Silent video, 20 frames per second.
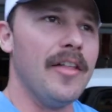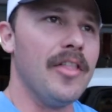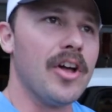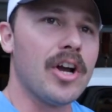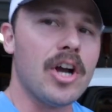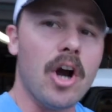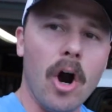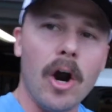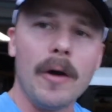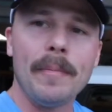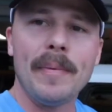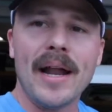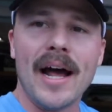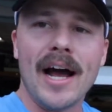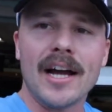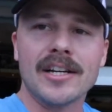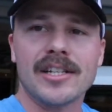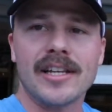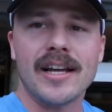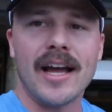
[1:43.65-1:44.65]
the carpet
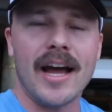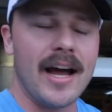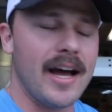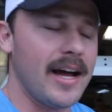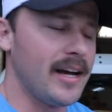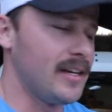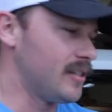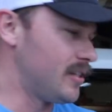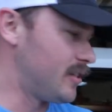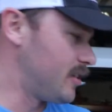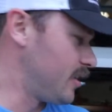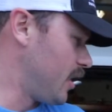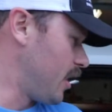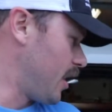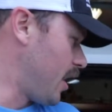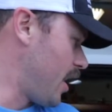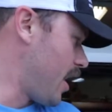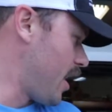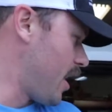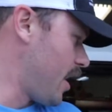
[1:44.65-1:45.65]
actually has
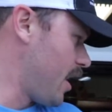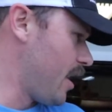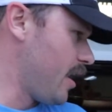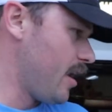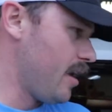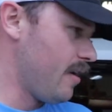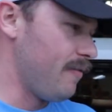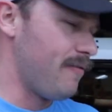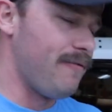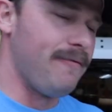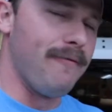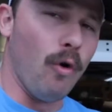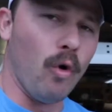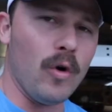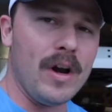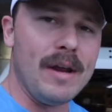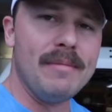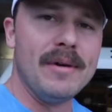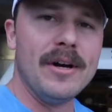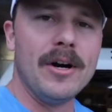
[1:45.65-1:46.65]
a
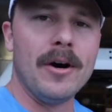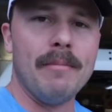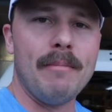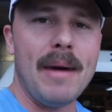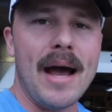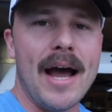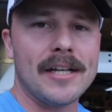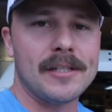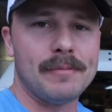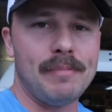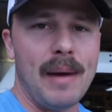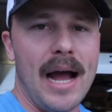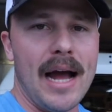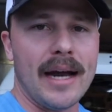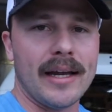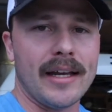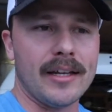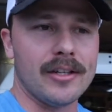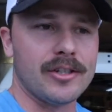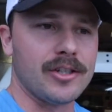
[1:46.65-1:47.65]
40 mil mass
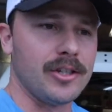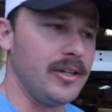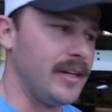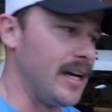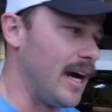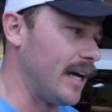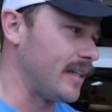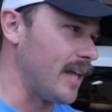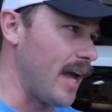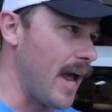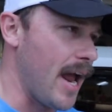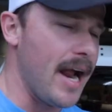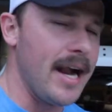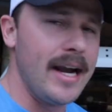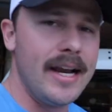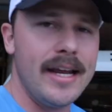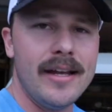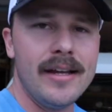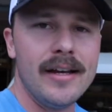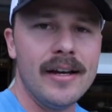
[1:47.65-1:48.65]
backing, so you got the
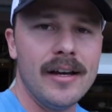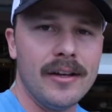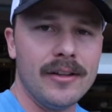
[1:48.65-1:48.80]
80,